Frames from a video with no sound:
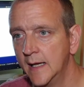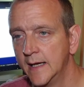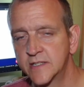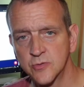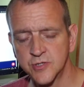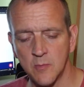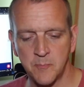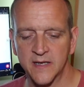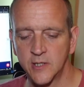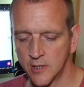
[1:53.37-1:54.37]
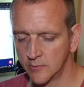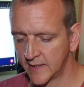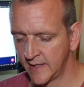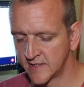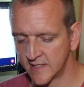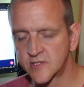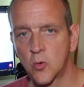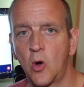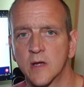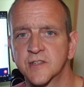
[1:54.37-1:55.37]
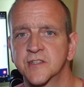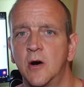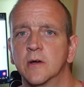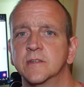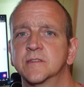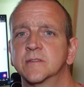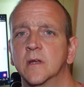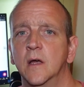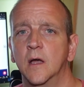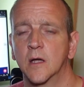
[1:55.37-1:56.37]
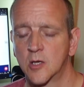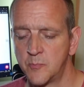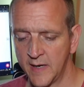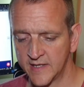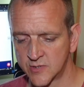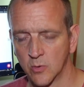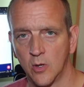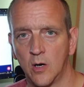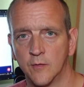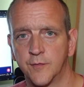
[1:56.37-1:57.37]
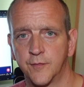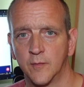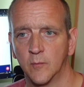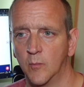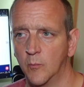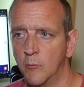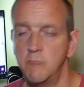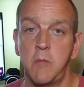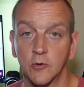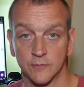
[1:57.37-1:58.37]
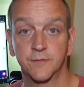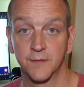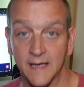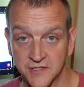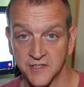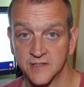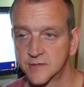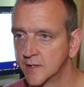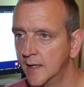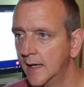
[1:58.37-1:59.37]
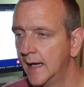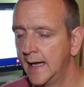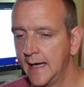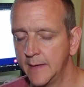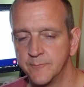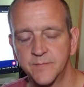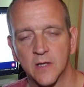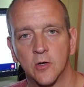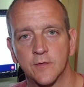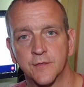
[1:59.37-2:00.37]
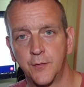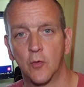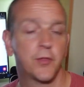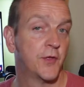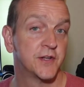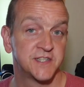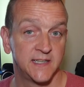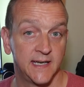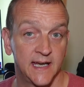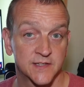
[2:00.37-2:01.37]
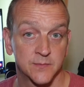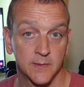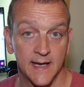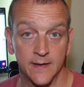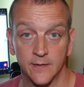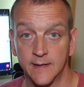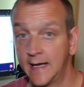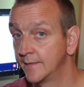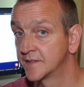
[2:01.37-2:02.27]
It's also a big unit. It's quite a size compared to a lot of modern flashes, like the 430ex from Canon and the